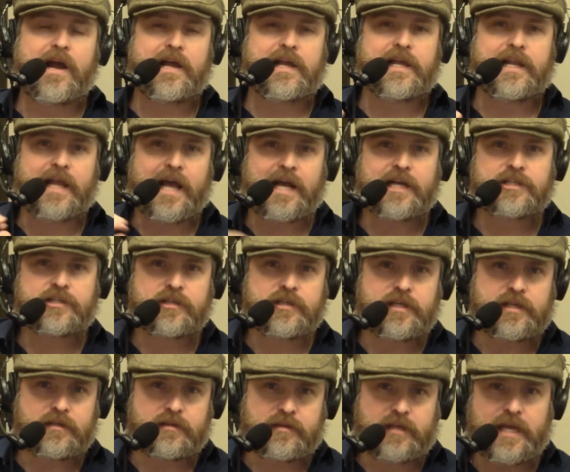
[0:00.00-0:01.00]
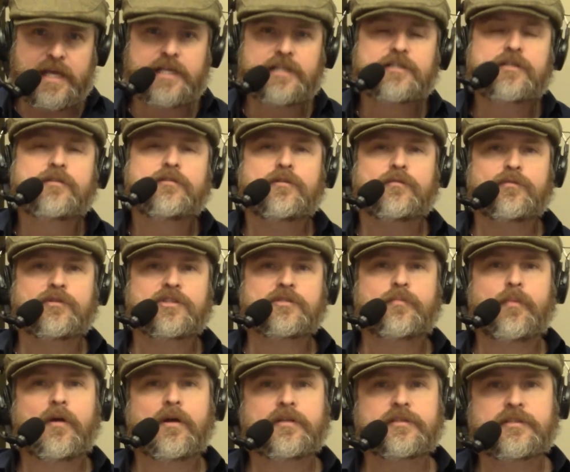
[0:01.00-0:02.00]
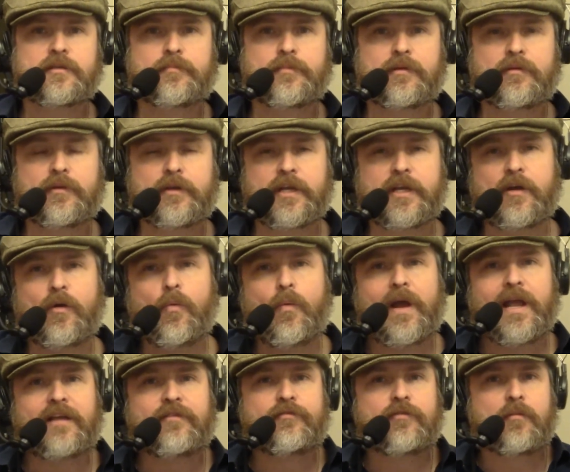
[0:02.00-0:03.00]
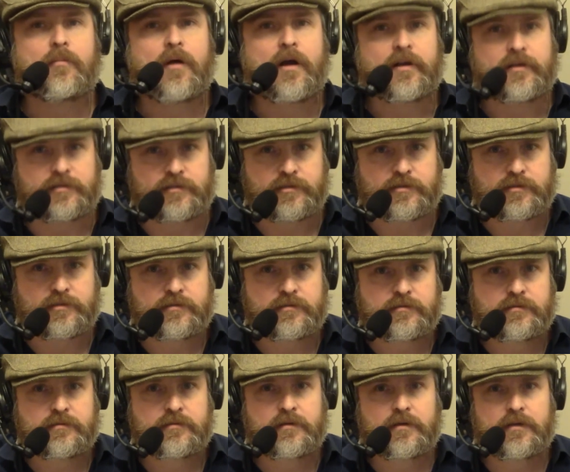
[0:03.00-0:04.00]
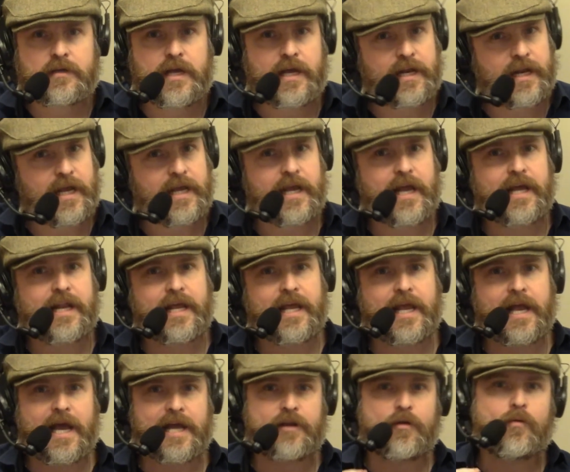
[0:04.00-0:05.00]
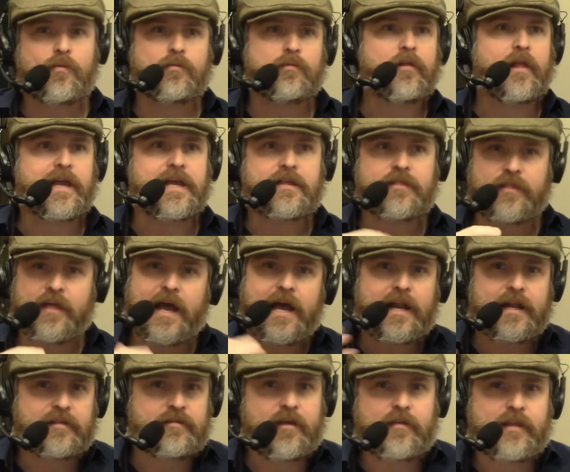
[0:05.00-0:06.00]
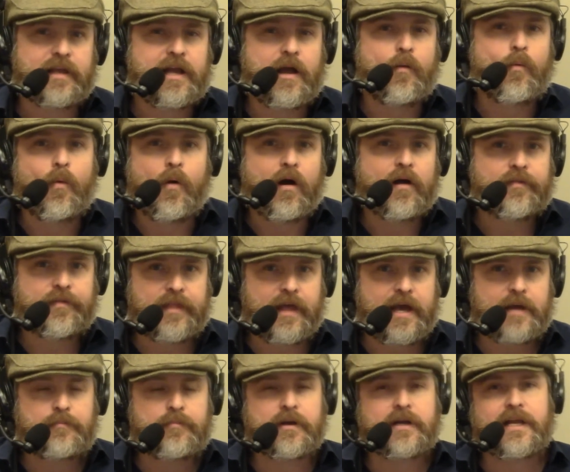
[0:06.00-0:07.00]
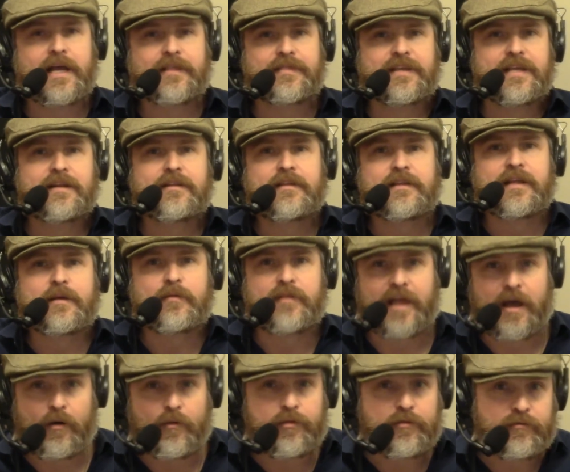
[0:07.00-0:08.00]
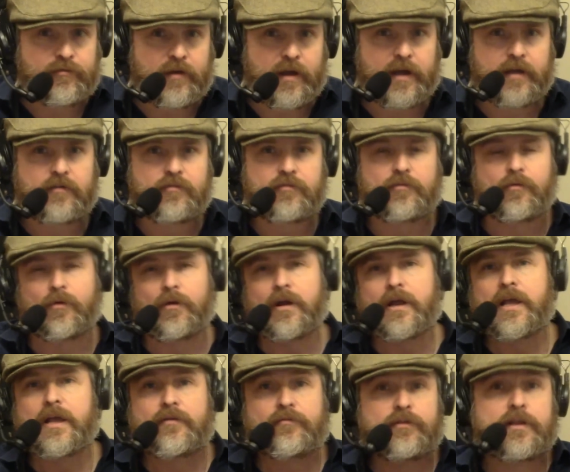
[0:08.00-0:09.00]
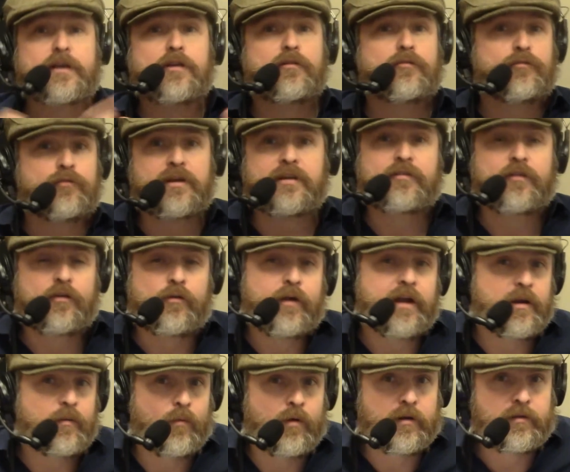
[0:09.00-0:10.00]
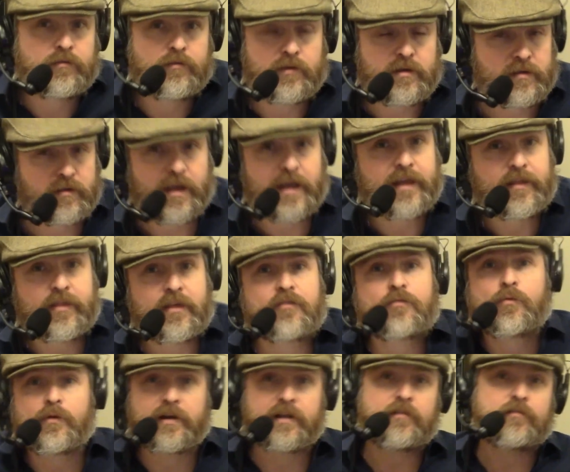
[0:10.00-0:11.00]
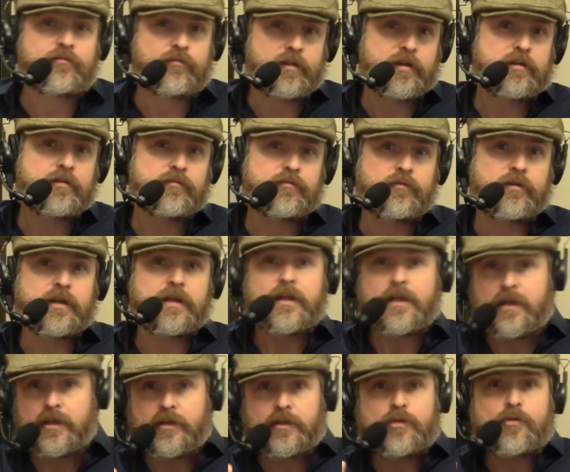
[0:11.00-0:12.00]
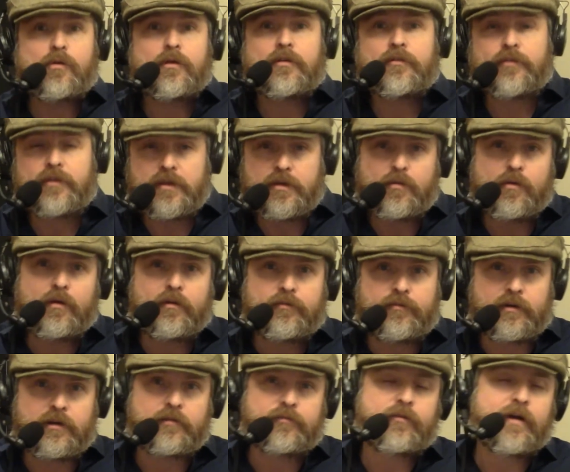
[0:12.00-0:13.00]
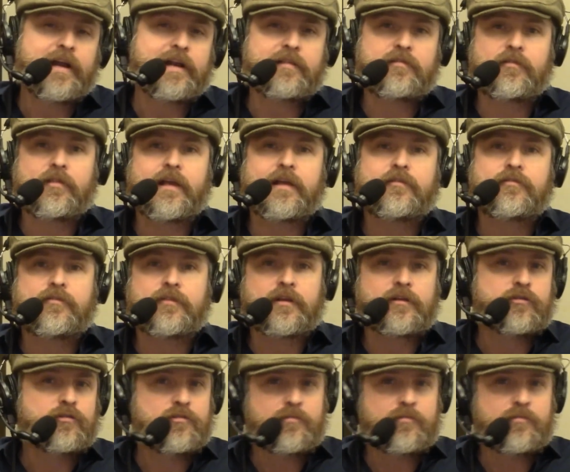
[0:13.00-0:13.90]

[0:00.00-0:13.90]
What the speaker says: it actually takes the responsibility away from us. And I don't like that. It's not like I want that, but at the end of the day, with health effects or flicker free is a great one. So you say, hey, this one is flicker free. UL's verified it's less than